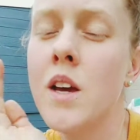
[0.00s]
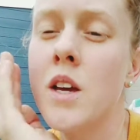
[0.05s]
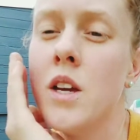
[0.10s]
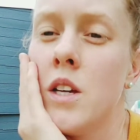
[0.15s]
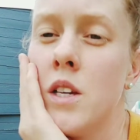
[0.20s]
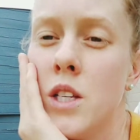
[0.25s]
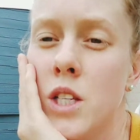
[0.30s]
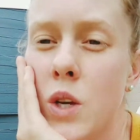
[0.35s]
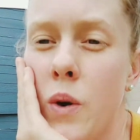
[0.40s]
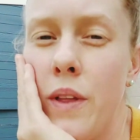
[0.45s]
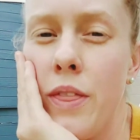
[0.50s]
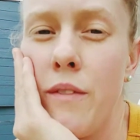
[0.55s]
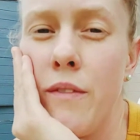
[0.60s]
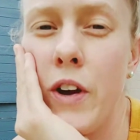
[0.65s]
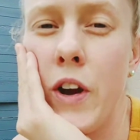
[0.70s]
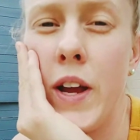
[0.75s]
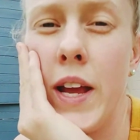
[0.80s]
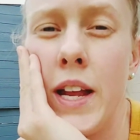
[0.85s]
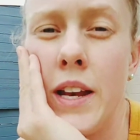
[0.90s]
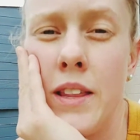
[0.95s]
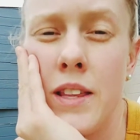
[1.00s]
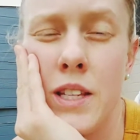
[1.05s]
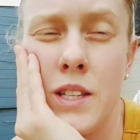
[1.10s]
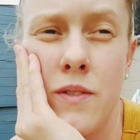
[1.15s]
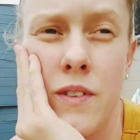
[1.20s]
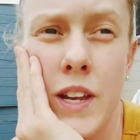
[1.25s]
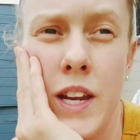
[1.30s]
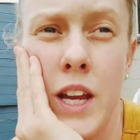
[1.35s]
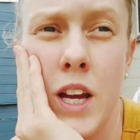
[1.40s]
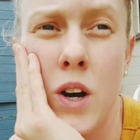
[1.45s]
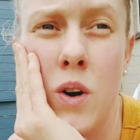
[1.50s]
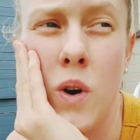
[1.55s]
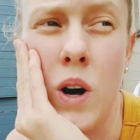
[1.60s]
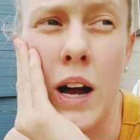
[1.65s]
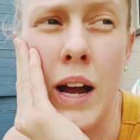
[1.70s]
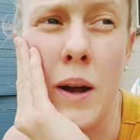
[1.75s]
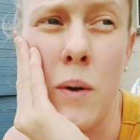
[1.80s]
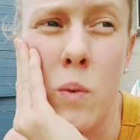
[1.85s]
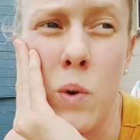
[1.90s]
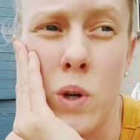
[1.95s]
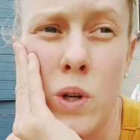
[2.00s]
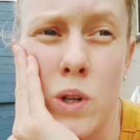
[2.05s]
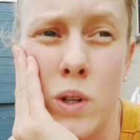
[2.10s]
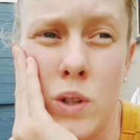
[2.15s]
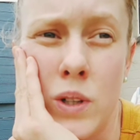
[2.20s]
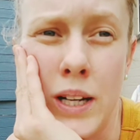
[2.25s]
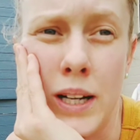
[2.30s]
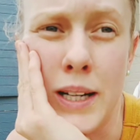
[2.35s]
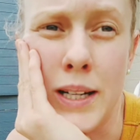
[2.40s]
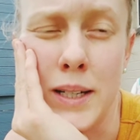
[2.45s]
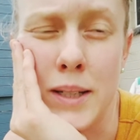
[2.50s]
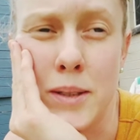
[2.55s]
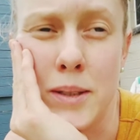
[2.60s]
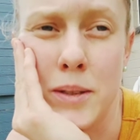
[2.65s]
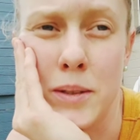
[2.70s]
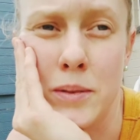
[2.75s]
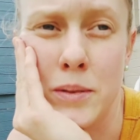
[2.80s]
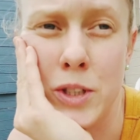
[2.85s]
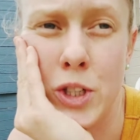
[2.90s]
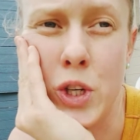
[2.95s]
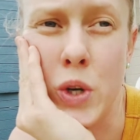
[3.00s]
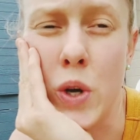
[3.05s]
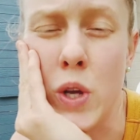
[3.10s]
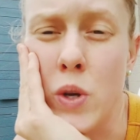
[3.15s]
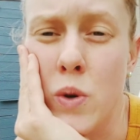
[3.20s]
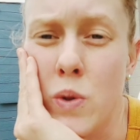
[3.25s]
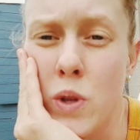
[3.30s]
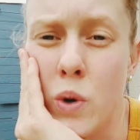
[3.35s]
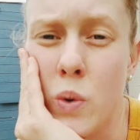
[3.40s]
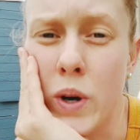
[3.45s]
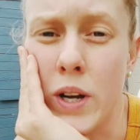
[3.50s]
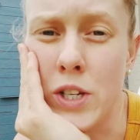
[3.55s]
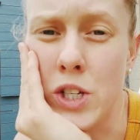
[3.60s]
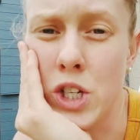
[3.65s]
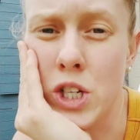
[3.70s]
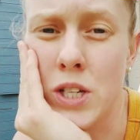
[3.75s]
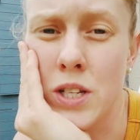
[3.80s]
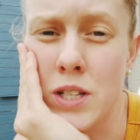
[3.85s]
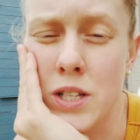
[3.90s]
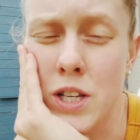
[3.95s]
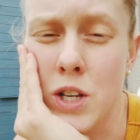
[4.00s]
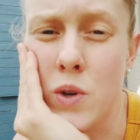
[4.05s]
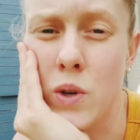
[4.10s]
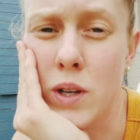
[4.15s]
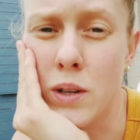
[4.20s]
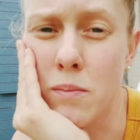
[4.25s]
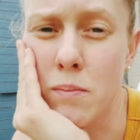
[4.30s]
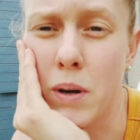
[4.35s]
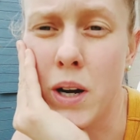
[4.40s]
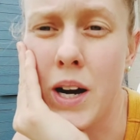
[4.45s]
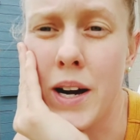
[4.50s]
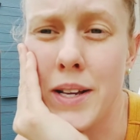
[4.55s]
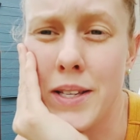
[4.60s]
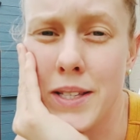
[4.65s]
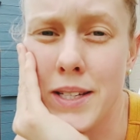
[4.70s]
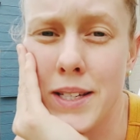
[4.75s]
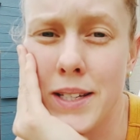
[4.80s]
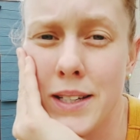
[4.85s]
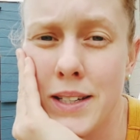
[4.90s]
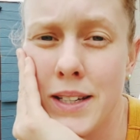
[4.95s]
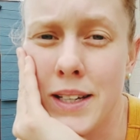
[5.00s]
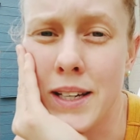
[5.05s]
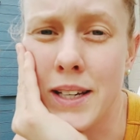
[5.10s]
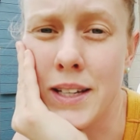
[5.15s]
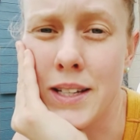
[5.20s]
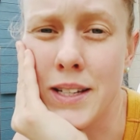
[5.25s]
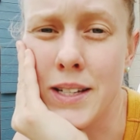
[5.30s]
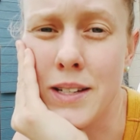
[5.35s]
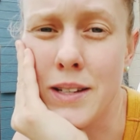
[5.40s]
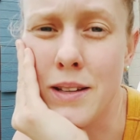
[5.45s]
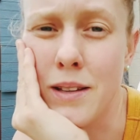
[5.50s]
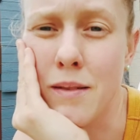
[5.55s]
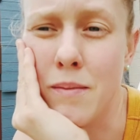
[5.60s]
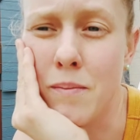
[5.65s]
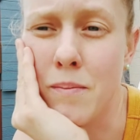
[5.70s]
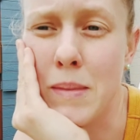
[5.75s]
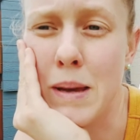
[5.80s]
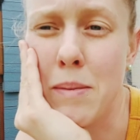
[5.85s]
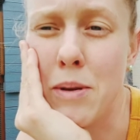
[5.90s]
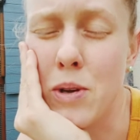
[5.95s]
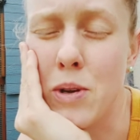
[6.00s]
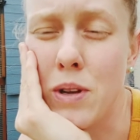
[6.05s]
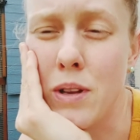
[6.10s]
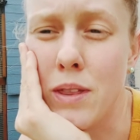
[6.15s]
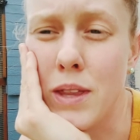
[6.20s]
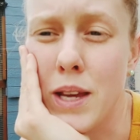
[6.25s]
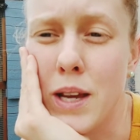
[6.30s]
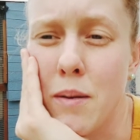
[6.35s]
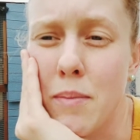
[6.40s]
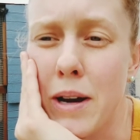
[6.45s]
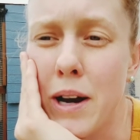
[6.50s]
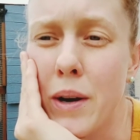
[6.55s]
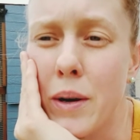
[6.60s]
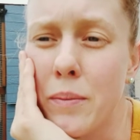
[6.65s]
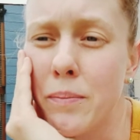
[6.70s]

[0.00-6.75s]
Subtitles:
So at the very end of this video, I will show you the questions, and you can pause it and maybe you can think about them.